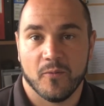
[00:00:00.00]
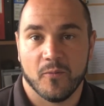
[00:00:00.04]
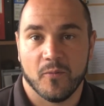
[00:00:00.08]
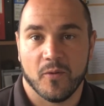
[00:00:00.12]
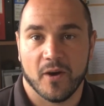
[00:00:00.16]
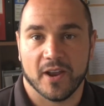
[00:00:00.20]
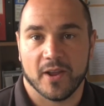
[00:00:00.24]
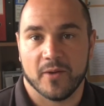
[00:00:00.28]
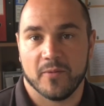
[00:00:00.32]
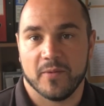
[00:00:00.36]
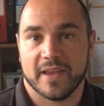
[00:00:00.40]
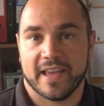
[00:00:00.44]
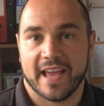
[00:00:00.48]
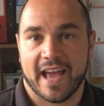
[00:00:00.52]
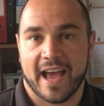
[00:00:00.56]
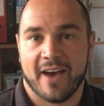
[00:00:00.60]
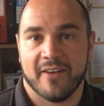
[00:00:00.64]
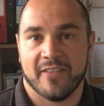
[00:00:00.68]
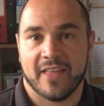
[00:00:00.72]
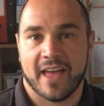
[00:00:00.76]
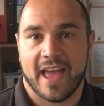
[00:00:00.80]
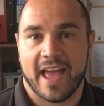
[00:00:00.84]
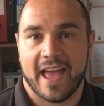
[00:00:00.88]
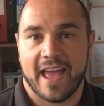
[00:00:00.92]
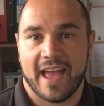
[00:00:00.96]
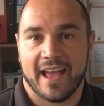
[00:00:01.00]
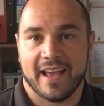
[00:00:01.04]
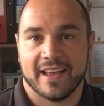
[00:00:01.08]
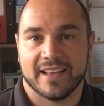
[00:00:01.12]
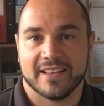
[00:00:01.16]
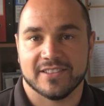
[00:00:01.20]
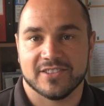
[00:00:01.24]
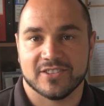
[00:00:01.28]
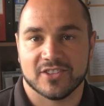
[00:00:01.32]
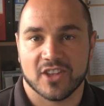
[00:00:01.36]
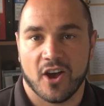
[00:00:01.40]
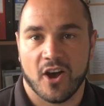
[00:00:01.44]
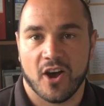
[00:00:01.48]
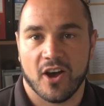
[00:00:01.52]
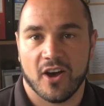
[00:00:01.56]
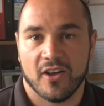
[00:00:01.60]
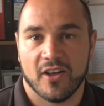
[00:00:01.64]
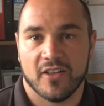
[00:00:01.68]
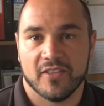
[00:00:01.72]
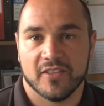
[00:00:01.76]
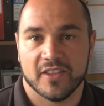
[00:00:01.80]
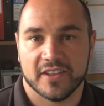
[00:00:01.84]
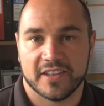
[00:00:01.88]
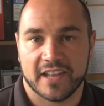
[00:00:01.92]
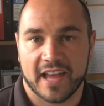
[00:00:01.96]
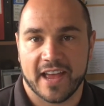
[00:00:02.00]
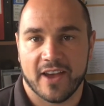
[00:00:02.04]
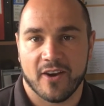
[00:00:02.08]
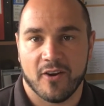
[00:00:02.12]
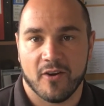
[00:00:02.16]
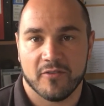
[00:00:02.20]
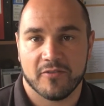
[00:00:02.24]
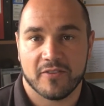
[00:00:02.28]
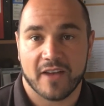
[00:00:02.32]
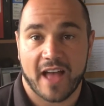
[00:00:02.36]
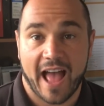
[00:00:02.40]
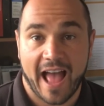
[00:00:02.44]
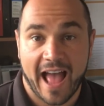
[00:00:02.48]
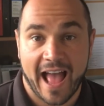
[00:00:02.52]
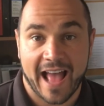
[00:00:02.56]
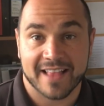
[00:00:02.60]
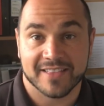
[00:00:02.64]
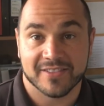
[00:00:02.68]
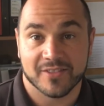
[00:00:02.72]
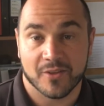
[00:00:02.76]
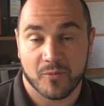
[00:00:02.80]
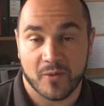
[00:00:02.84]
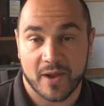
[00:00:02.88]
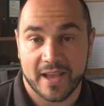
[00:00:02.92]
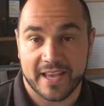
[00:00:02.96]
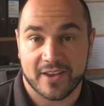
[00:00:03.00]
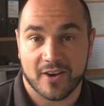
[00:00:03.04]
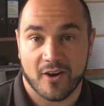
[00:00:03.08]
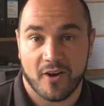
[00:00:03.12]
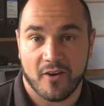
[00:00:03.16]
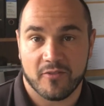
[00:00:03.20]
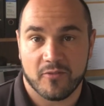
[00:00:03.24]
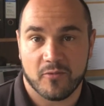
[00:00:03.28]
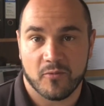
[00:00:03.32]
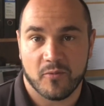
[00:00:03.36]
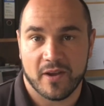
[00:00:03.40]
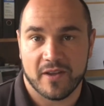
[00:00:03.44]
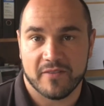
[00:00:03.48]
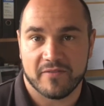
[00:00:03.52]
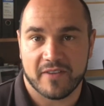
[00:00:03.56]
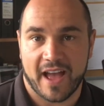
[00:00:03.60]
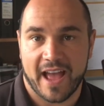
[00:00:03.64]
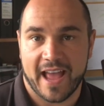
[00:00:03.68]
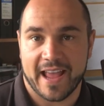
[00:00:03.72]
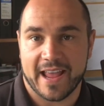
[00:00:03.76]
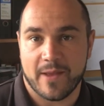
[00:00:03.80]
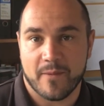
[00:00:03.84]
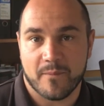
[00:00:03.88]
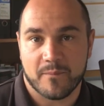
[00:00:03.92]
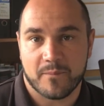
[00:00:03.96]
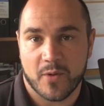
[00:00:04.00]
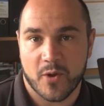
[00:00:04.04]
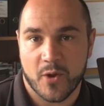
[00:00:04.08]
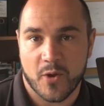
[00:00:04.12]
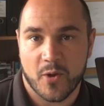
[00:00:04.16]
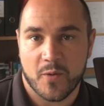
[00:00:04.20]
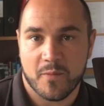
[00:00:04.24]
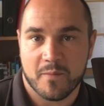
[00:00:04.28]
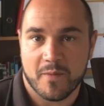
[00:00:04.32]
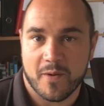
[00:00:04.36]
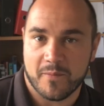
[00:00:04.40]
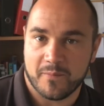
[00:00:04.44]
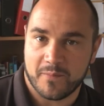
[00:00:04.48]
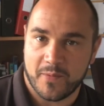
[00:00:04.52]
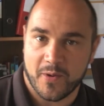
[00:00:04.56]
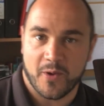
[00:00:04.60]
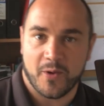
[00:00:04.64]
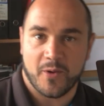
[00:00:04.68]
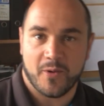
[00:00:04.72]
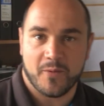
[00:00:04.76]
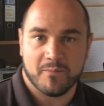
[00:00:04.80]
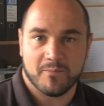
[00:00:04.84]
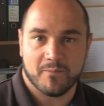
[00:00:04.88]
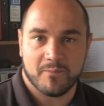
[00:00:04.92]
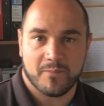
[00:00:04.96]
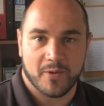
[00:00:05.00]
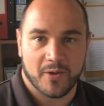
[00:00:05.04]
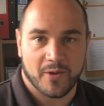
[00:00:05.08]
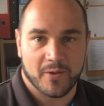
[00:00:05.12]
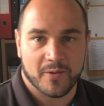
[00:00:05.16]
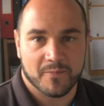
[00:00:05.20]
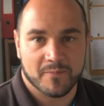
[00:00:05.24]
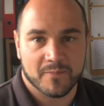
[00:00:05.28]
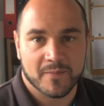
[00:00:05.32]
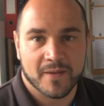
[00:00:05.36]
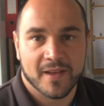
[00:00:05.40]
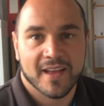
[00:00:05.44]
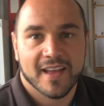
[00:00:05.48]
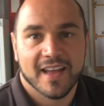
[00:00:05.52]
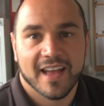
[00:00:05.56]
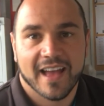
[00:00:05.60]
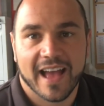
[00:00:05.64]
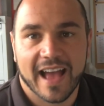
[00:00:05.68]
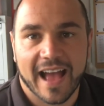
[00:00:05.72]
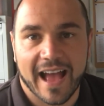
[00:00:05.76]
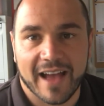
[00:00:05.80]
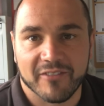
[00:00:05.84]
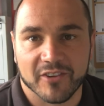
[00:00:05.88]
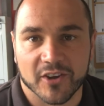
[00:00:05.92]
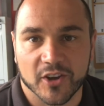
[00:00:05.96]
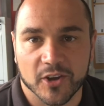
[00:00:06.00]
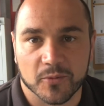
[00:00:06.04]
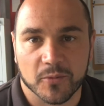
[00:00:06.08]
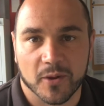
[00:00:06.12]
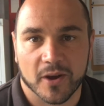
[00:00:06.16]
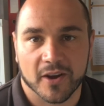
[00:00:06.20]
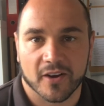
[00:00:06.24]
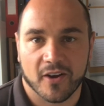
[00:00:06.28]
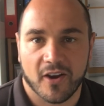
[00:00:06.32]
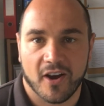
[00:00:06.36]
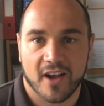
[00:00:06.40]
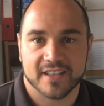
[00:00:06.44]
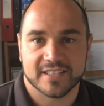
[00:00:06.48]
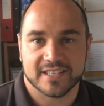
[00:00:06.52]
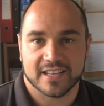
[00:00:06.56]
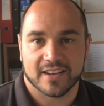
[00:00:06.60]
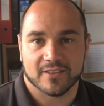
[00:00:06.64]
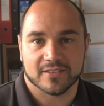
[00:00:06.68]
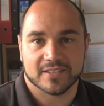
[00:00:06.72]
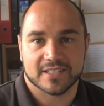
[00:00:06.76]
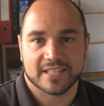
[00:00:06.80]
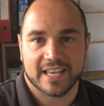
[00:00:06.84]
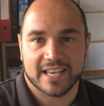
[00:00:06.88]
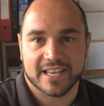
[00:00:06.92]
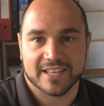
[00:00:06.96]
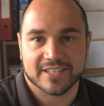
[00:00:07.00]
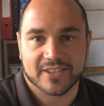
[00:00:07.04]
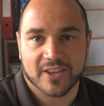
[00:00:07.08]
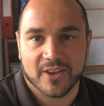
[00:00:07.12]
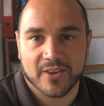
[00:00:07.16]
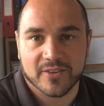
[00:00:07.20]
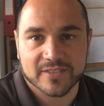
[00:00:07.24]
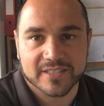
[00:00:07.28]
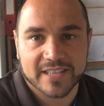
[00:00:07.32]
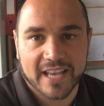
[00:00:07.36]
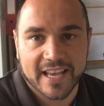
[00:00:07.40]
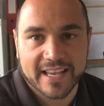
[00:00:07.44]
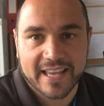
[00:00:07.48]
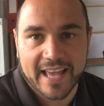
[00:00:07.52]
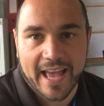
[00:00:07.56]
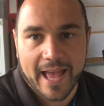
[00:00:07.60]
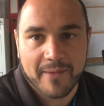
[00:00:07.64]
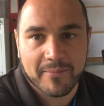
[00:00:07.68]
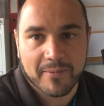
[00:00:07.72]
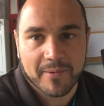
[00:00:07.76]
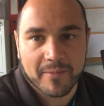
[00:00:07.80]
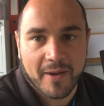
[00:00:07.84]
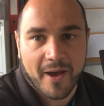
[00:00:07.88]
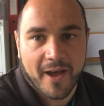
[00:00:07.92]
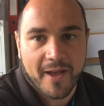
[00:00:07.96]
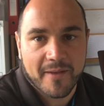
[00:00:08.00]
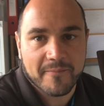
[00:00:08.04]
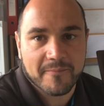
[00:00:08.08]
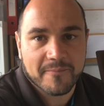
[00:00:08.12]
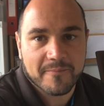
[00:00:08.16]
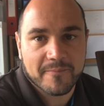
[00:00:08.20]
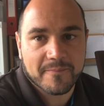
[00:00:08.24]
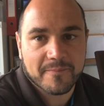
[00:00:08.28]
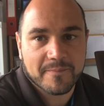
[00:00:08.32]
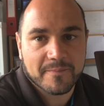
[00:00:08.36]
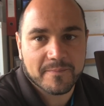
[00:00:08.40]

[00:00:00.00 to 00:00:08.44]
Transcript: why don't we get out there and start the day off and the week off with a boom, boom, boom. Have a good one, guys, and I'll see you soon. Take care. Bye-bye.